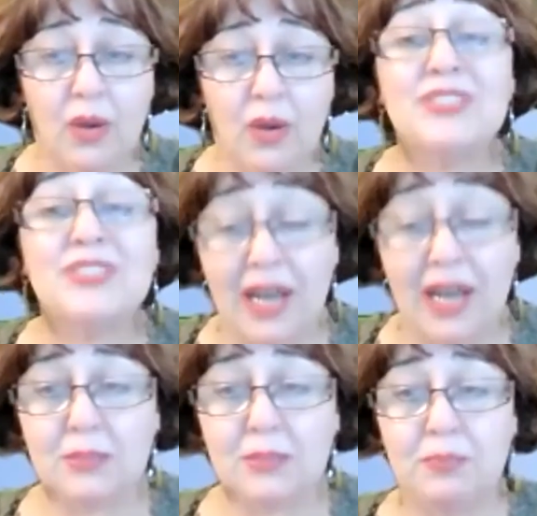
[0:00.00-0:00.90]
with
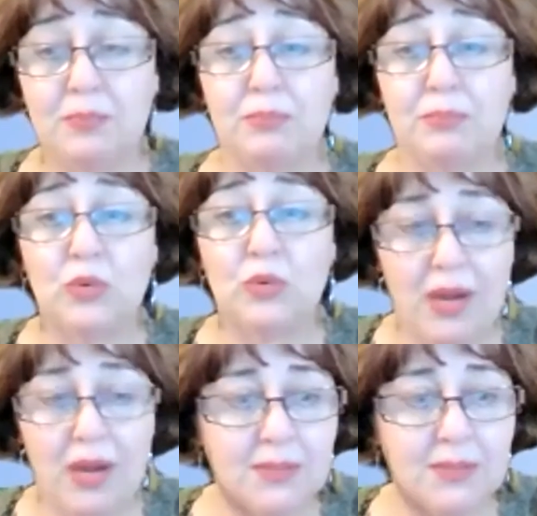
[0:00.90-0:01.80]
other people who
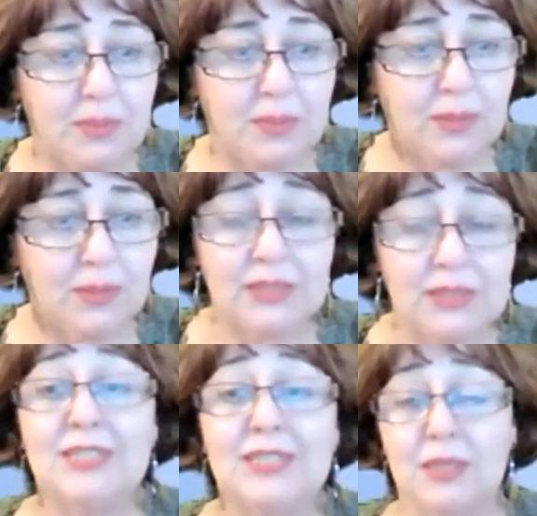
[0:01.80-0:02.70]
might be in
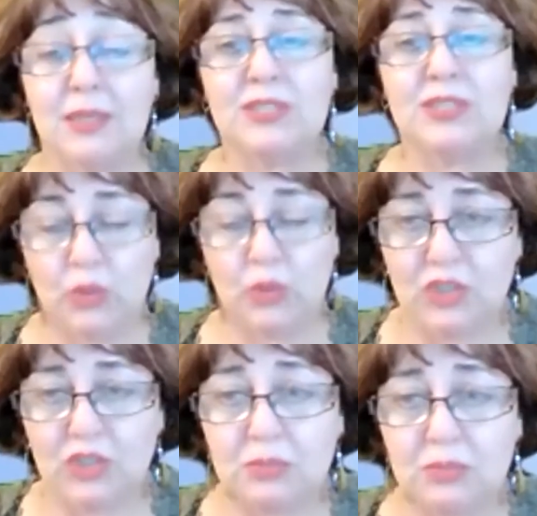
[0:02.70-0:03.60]
the same
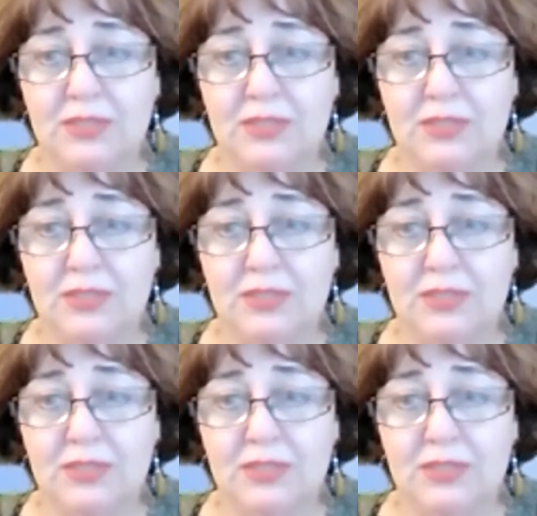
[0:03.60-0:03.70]
situation,